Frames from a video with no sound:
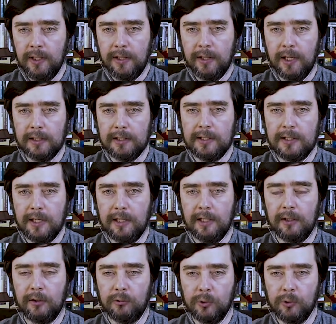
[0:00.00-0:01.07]
that sit
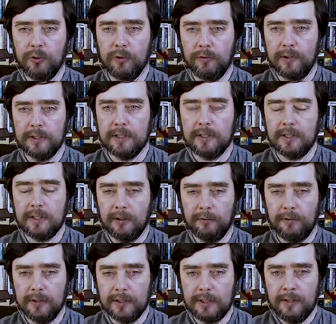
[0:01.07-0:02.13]
at the root of this of
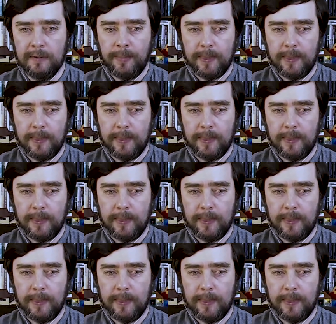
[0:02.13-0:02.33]
this